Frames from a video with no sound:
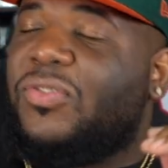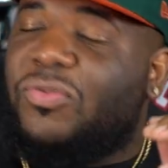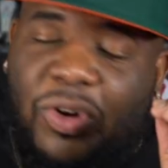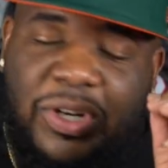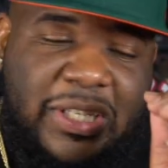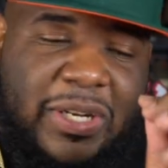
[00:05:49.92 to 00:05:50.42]

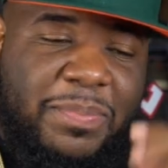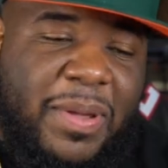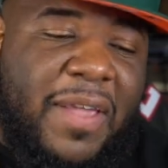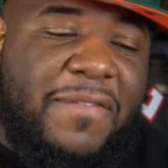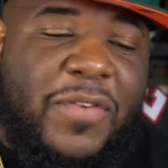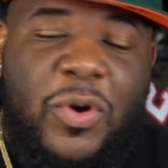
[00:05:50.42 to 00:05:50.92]
rushing to
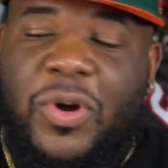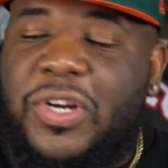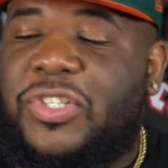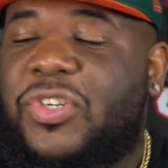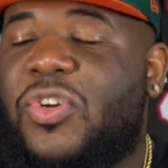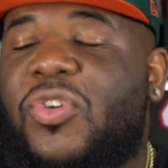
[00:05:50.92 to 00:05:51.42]
pay
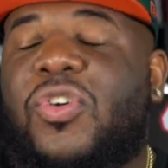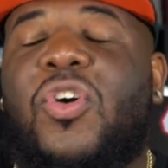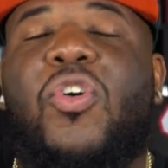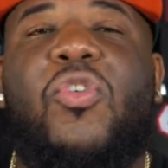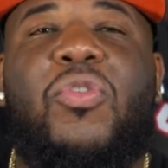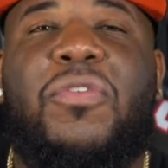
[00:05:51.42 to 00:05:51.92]
400 on
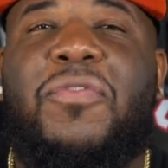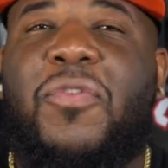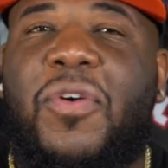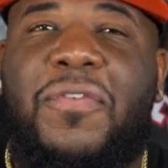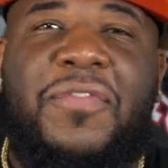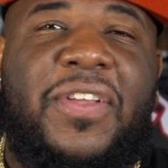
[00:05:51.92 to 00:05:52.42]
GOAT or
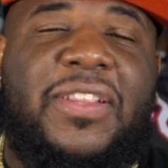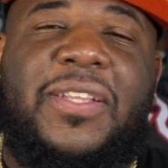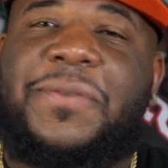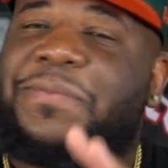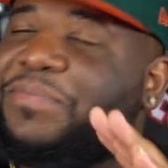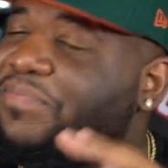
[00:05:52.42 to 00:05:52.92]
450.
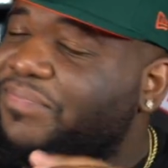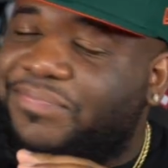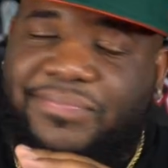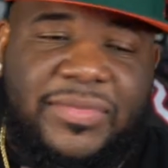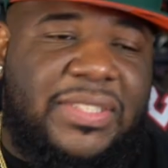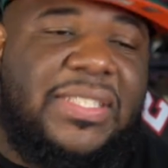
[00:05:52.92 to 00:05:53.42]

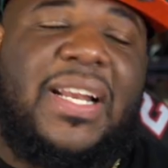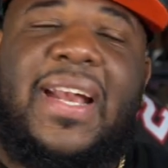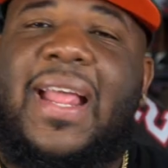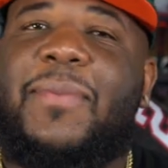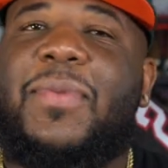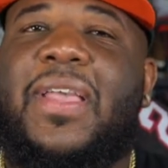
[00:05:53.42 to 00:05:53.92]
It's none of
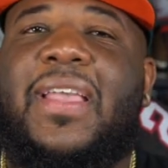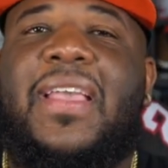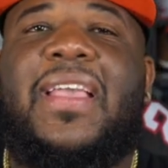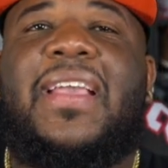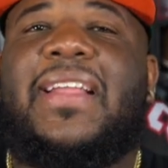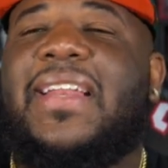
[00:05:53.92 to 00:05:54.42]
that, man.
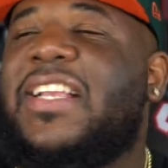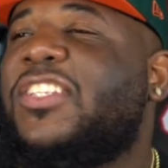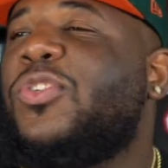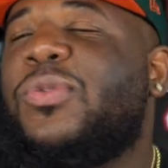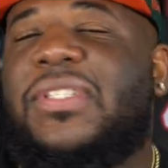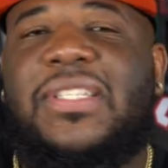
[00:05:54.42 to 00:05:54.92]
That
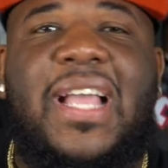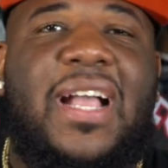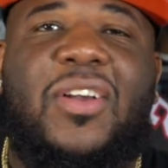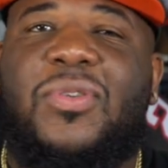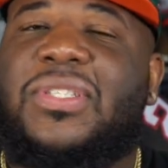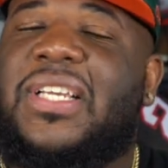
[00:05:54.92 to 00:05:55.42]
shoe is not
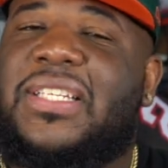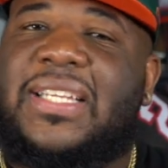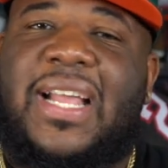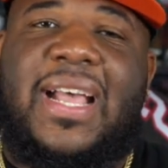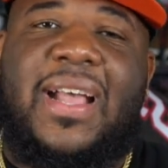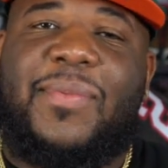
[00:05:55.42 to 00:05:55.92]
gonna touch
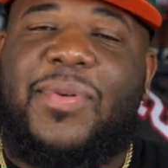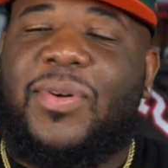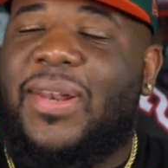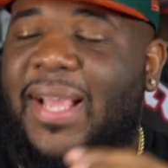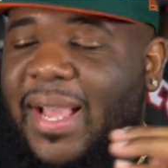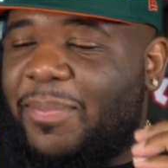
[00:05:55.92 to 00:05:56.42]
that high, bro.
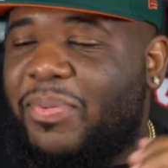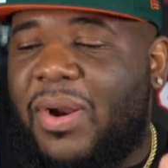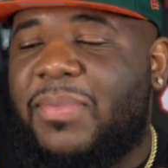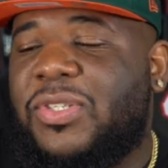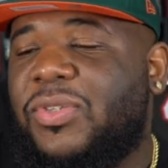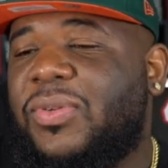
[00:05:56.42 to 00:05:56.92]
Like I
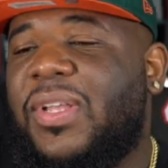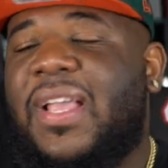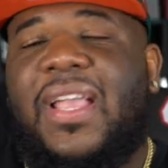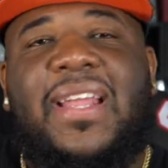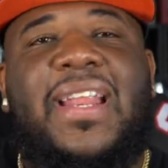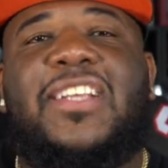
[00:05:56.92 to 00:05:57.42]
promise you,
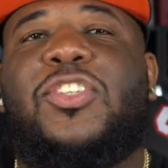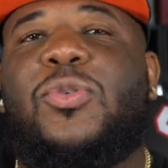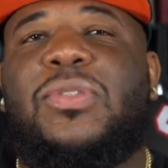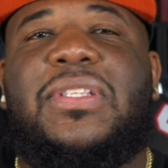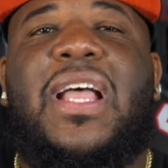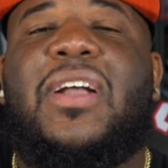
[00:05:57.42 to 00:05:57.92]
that shoe
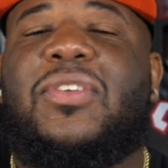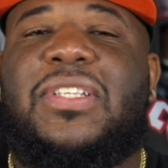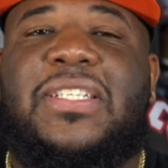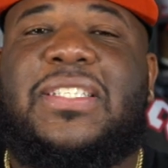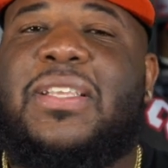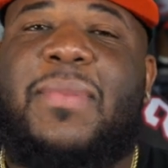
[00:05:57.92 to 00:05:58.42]
is not gonna
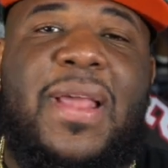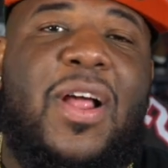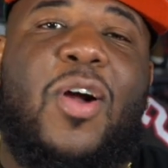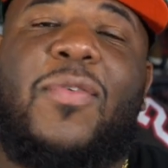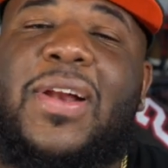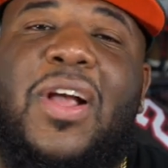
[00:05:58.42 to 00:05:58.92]
touch. Somebody
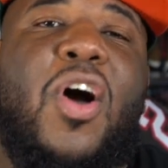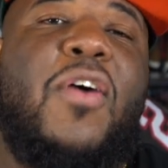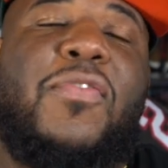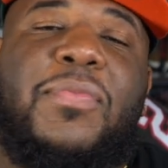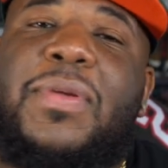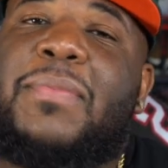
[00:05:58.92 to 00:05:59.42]
already
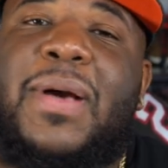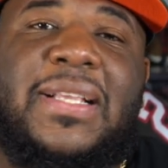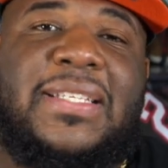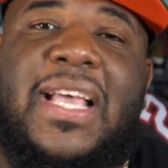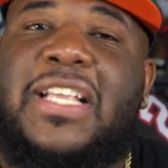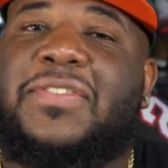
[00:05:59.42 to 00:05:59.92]
offered me my
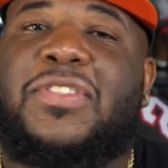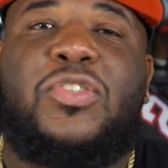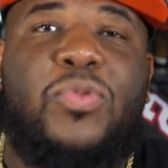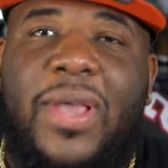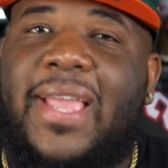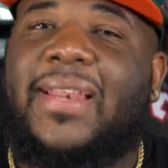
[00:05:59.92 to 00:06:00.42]
size for
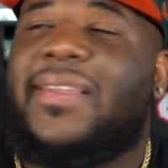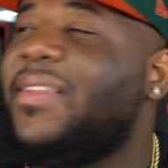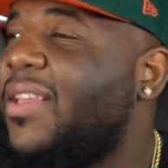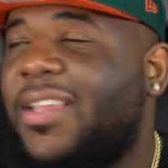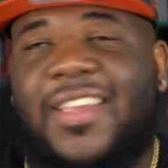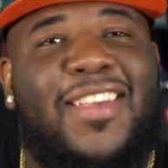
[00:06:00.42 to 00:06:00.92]
280.
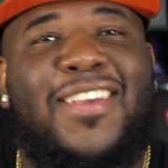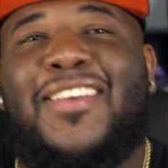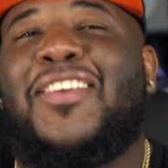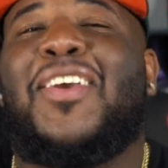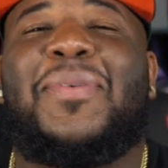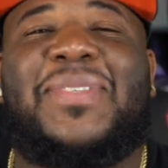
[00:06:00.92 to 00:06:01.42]

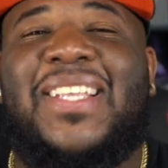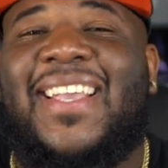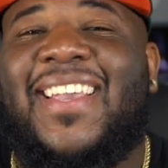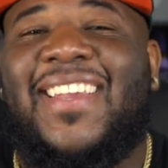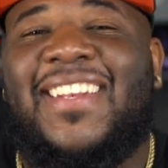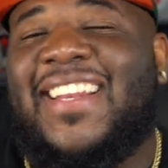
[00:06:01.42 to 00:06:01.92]
You know what I'm
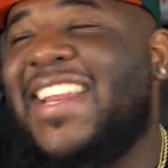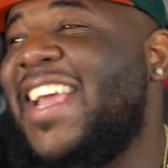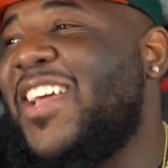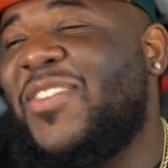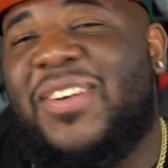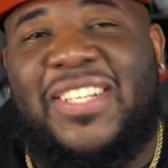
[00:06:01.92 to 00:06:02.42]
saying? That they
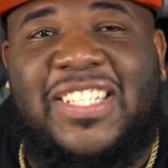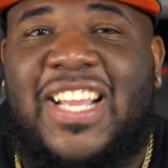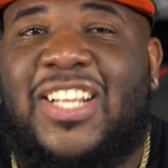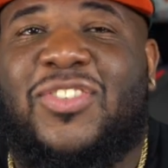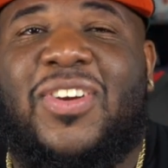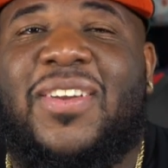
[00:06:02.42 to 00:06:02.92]
hit on the
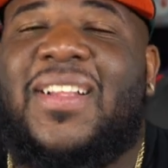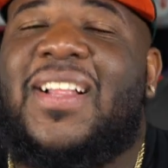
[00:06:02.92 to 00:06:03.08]
shock drop.